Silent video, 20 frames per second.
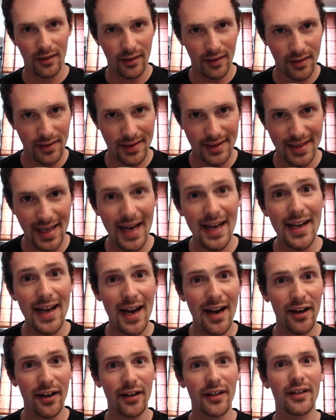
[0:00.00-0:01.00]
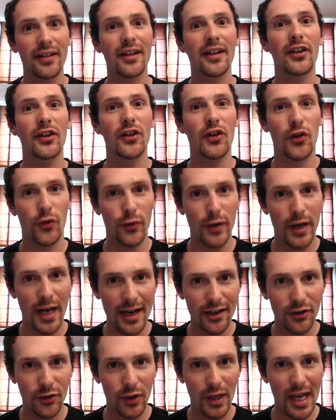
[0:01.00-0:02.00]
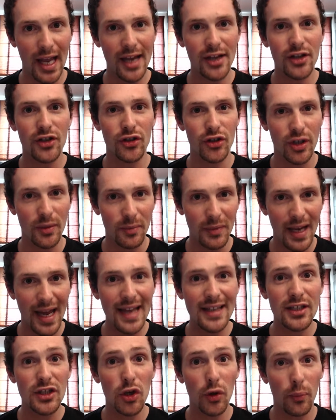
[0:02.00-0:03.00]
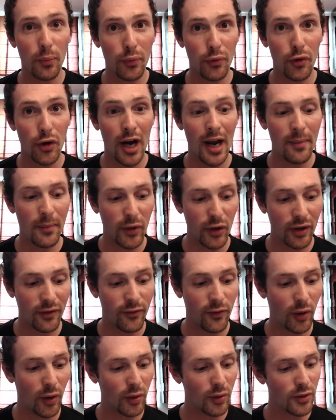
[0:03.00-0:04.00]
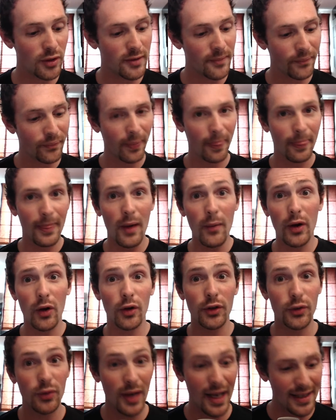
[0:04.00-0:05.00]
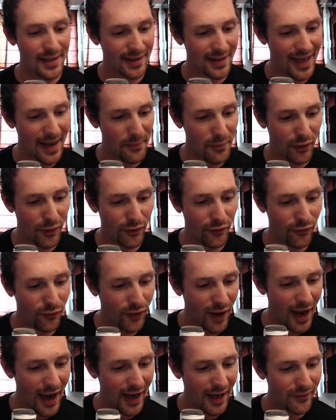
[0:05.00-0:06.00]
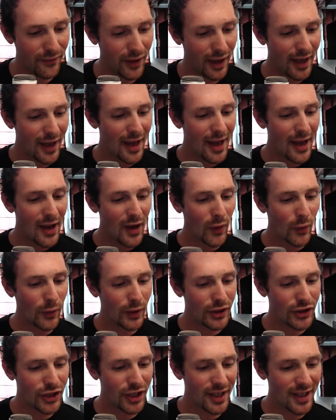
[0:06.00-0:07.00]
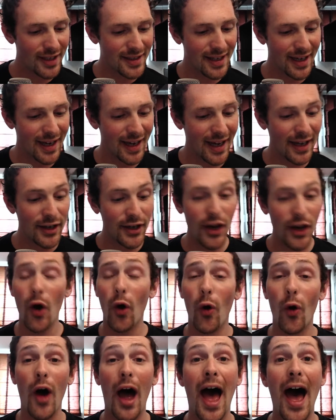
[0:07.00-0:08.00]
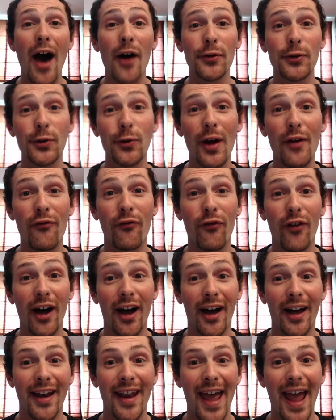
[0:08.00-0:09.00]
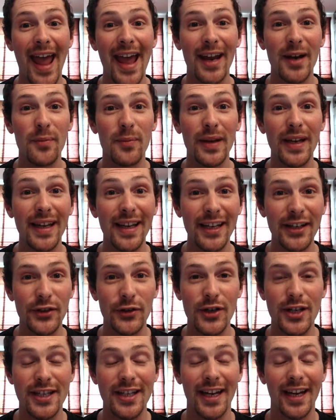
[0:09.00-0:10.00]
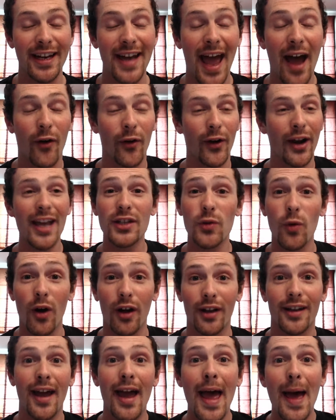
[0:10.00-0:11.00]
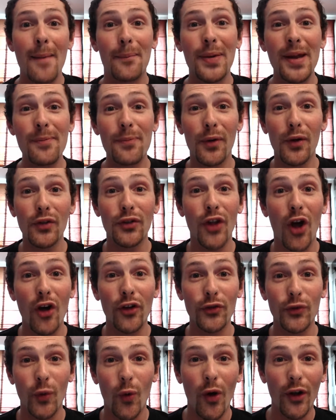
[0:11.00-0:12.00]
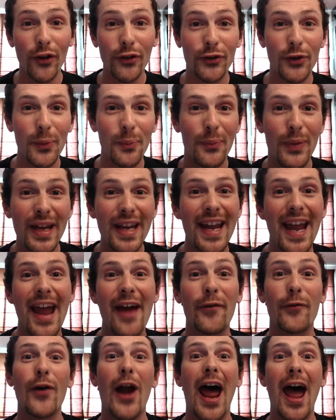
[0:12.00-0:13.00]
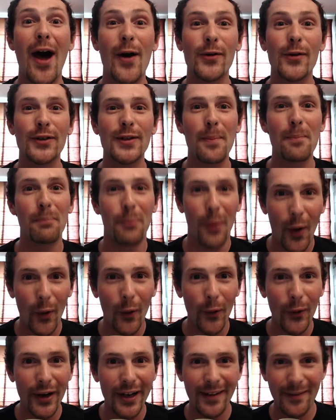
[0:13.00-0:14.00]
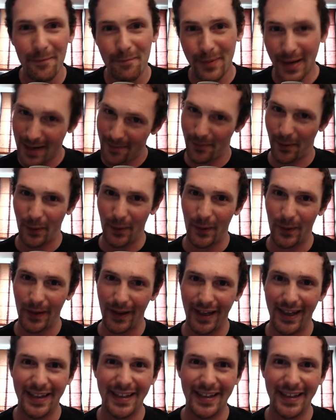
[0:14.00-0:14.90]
Stay there. Create relationship. That's your primary focus. Now we're going to lesson number five, which is know how to have fun and be interesting. Now, guess what? People don't want to be around boring people.